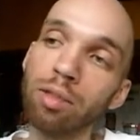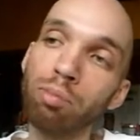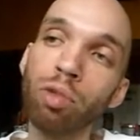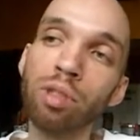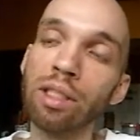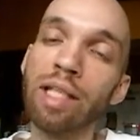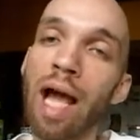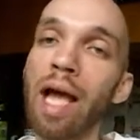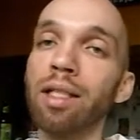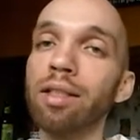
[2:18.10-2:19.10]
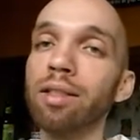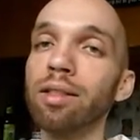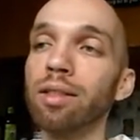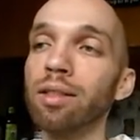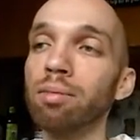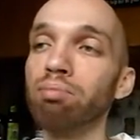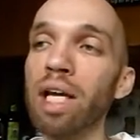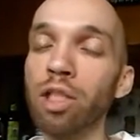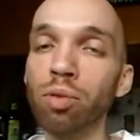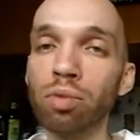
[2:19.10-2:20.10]
music that
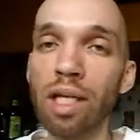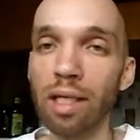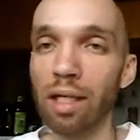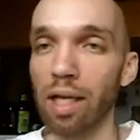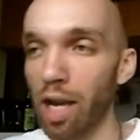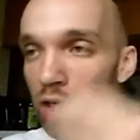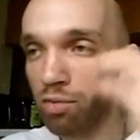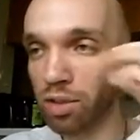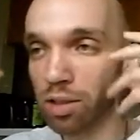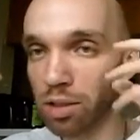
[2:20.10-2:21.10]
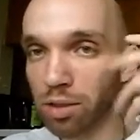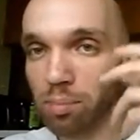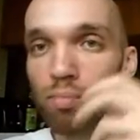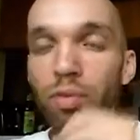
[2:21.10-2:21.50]
makes you think and kind of is